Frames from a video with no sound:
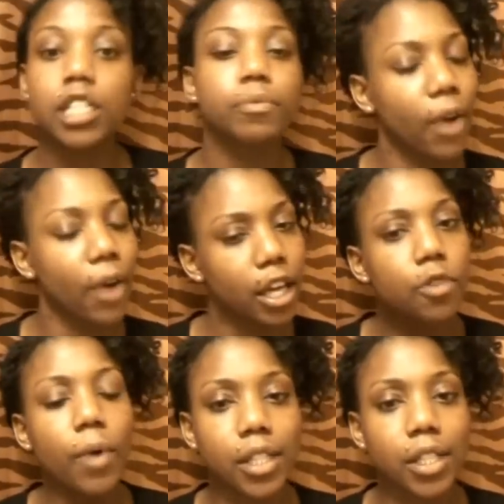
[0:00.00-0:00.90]
Dee Smith,
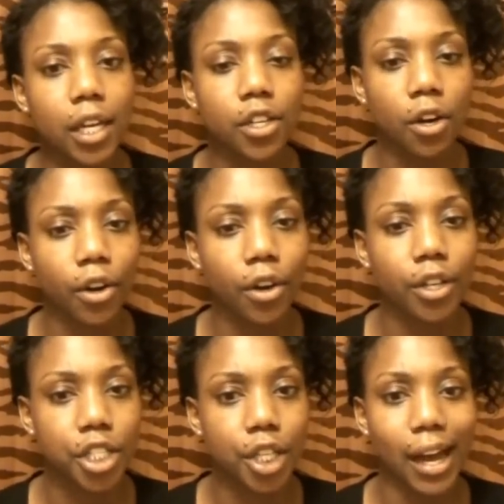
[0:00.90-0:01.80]
why you ain't tell your
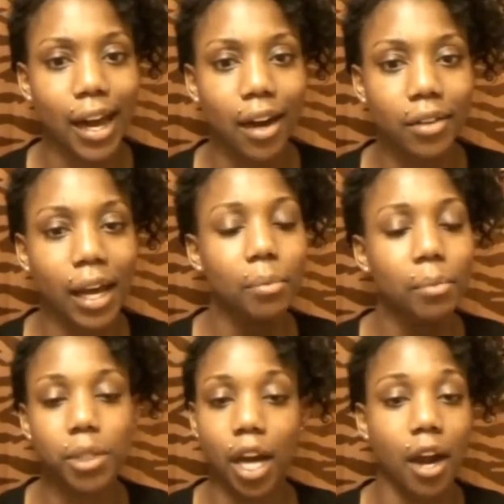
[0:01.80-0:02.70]
girl to chill out? Like,
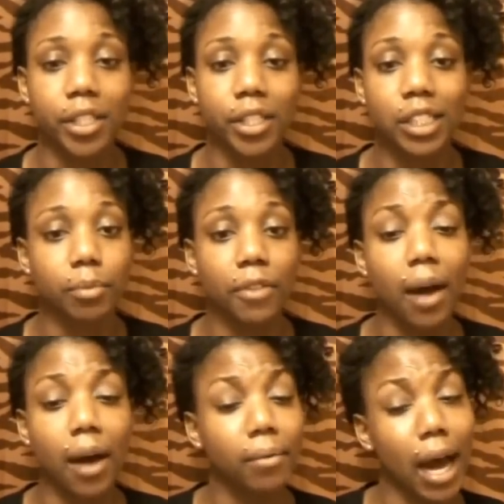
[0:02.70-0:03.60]
I'm sorry, Dee
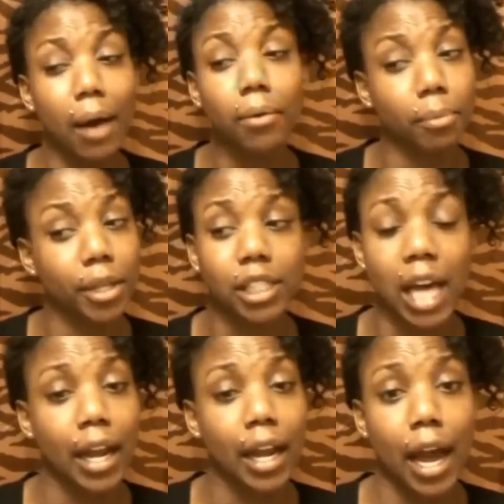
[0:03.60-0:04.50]
Smith. I, I would have been
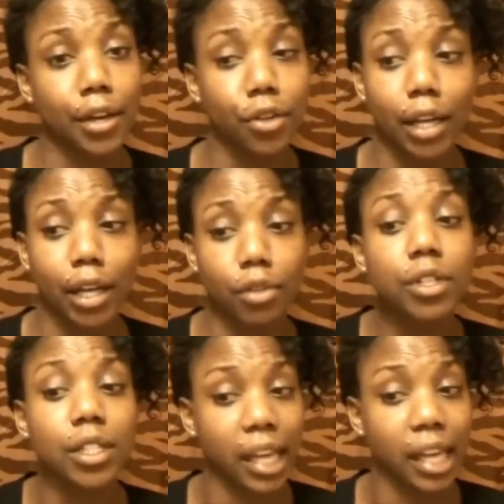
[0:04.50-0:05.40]
side-eyeing you. Like,
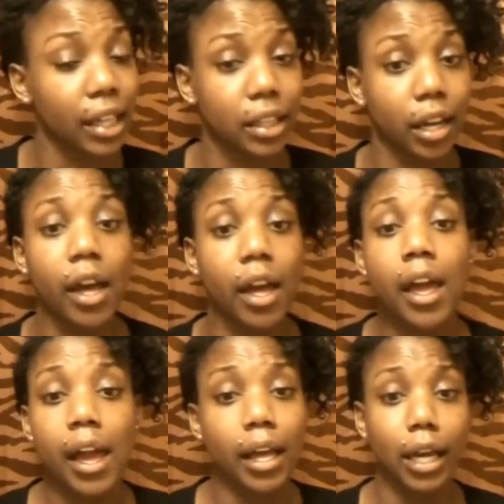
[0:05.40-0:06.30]
you just sat there
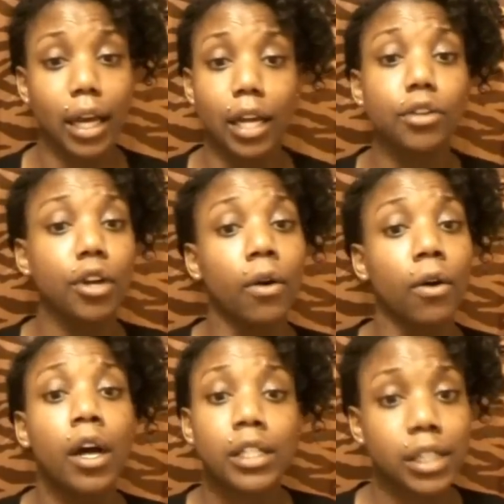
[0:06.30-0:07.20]
and let, you
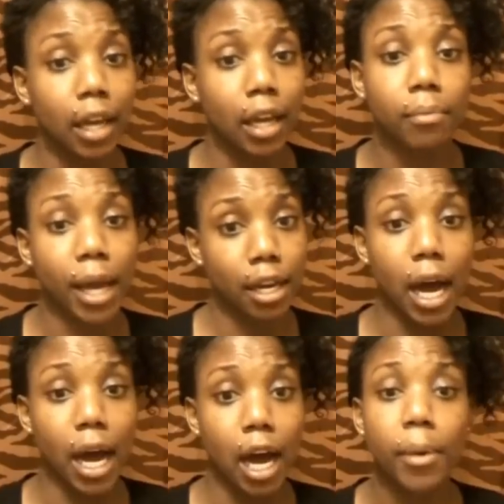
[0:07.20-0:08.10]
know, Tan
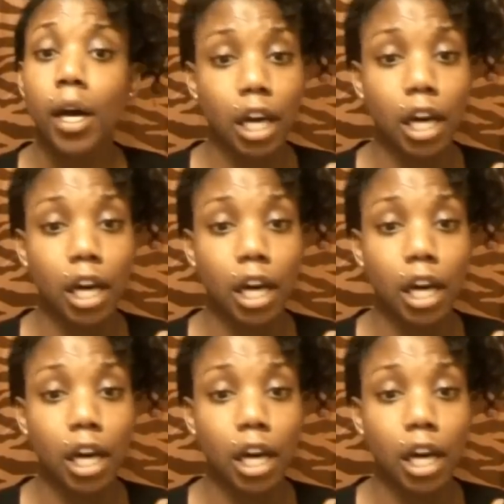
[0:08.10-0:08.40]
Betty Bob